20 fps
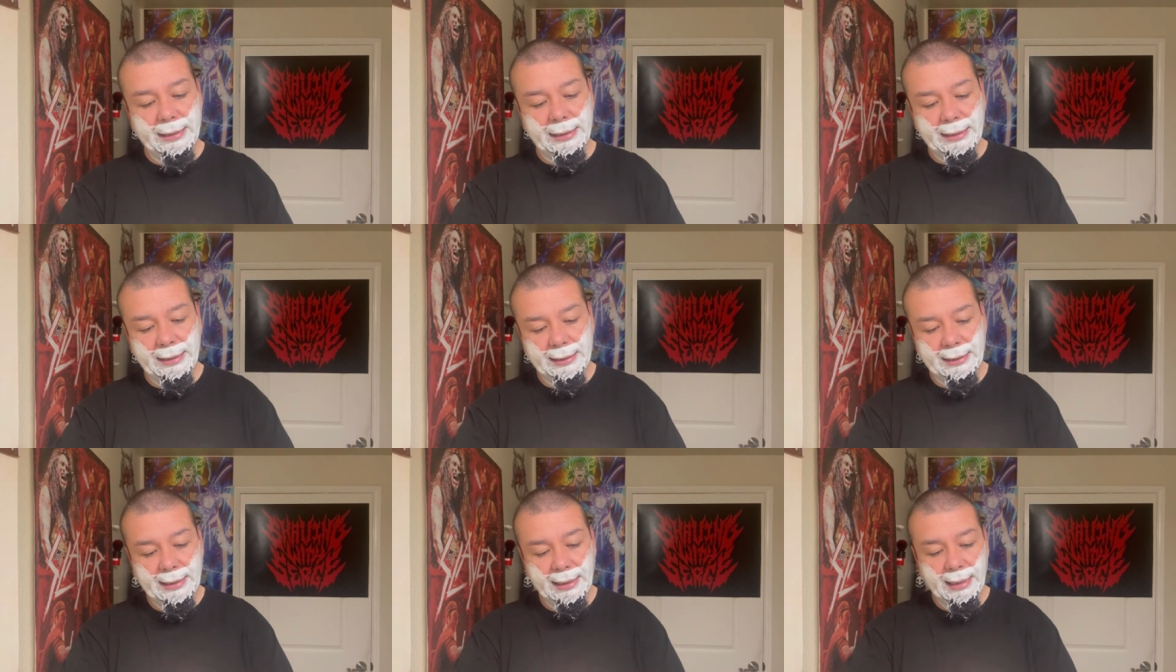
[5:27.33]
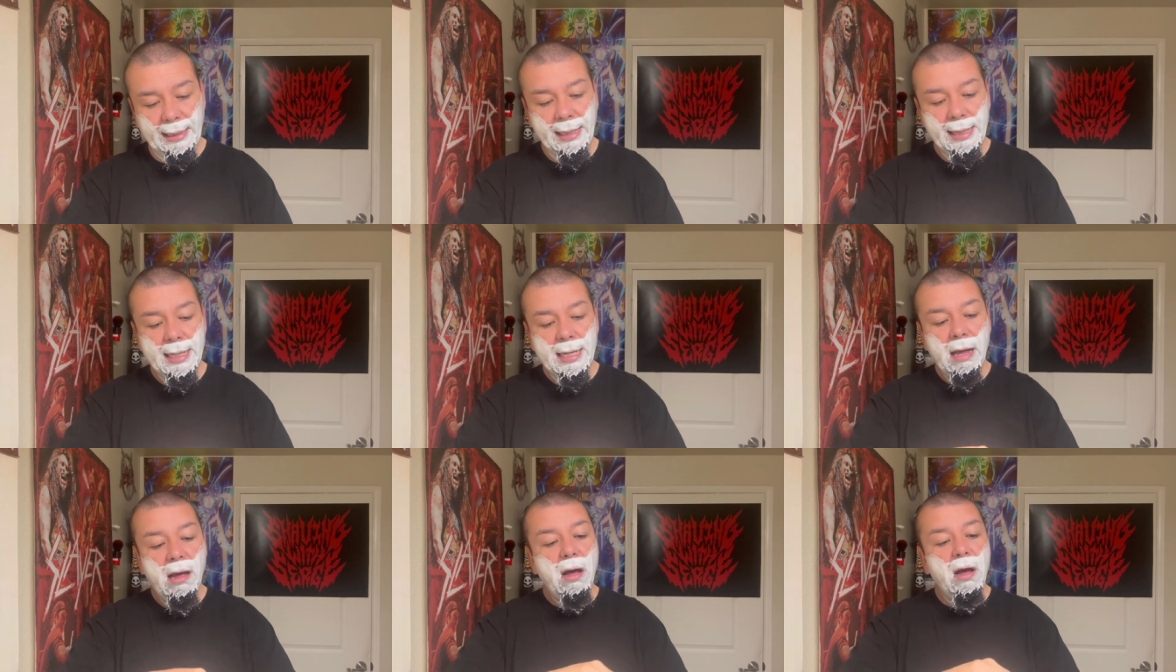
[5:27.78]
It's just a
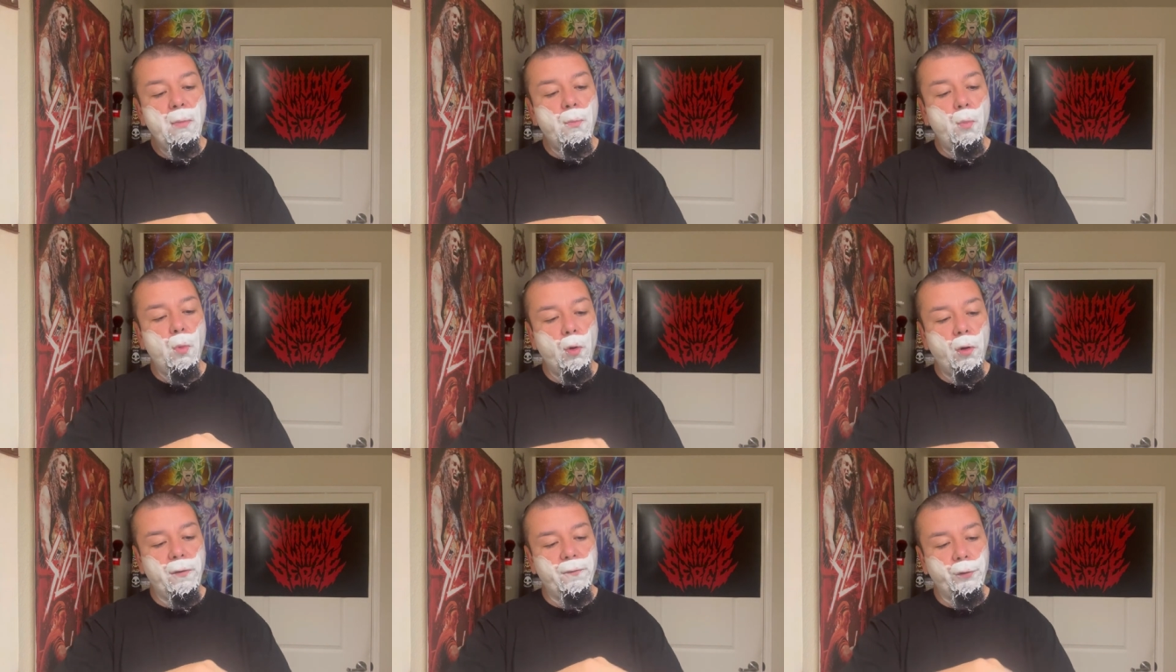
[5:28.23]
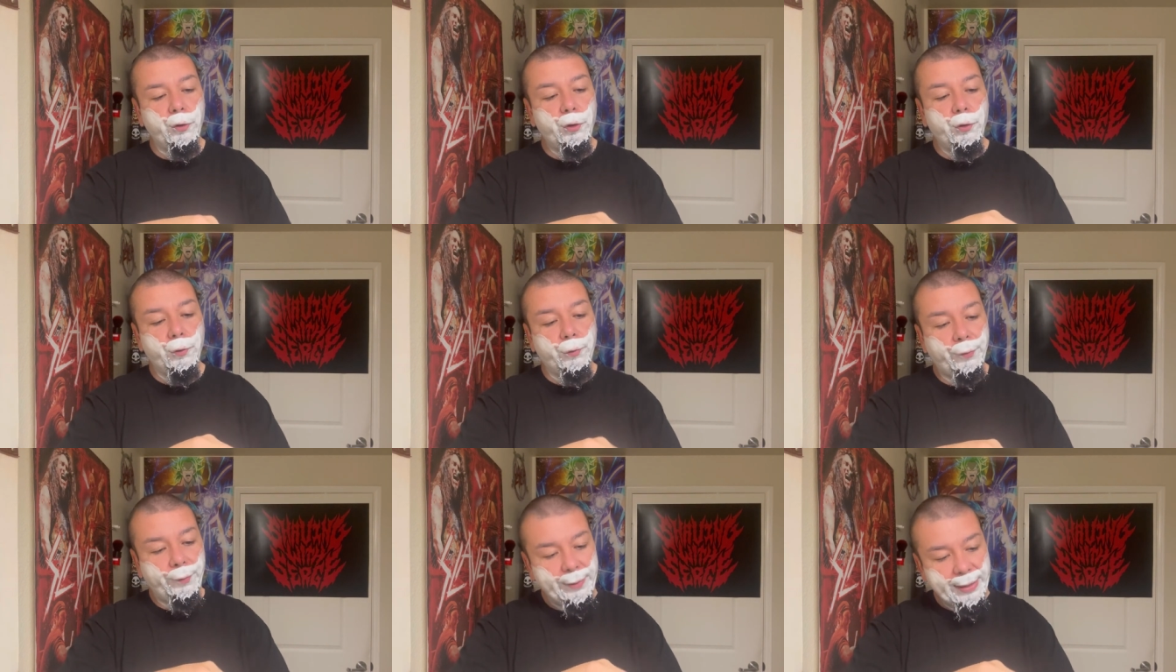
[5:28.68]
more of a
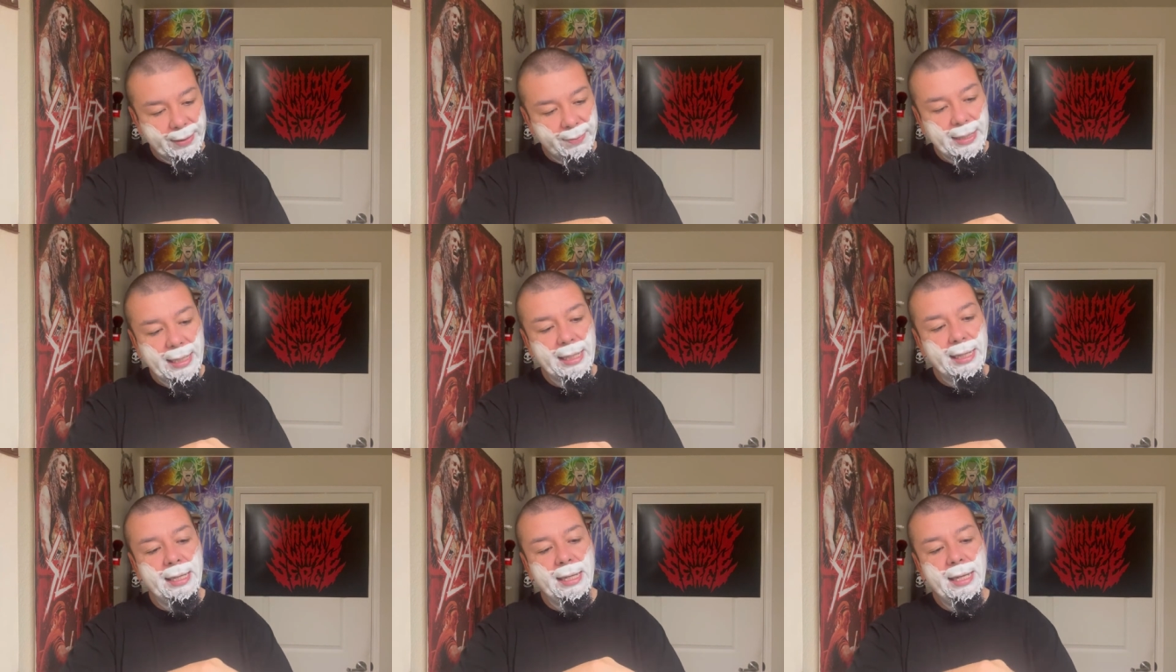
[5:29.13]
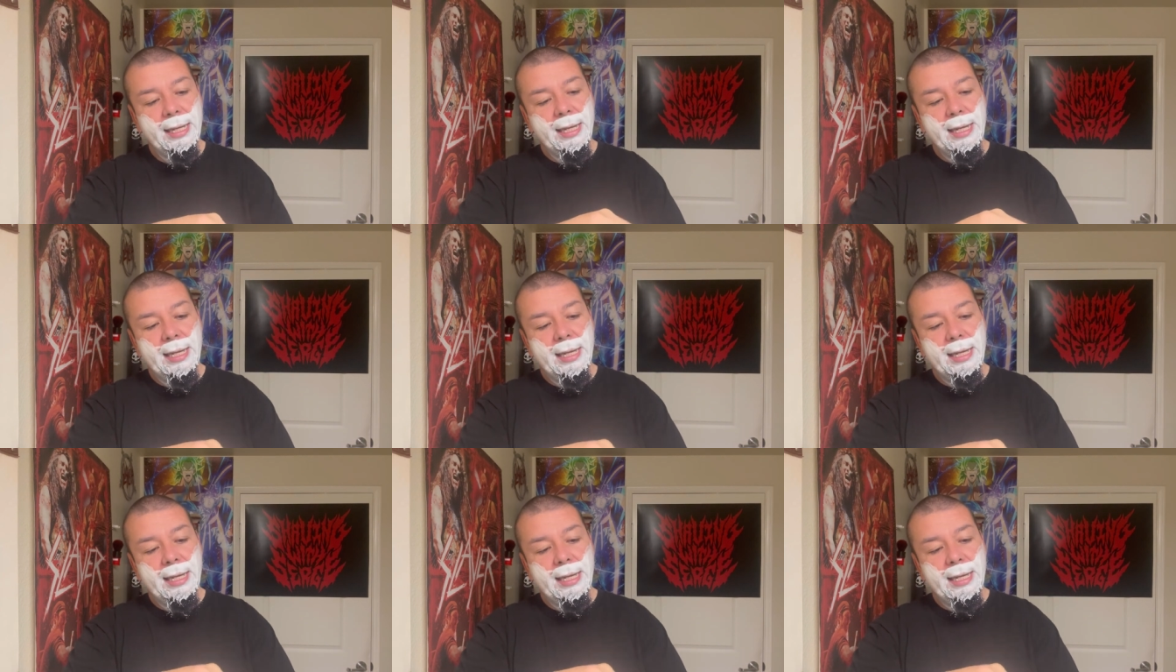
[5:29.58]
creamy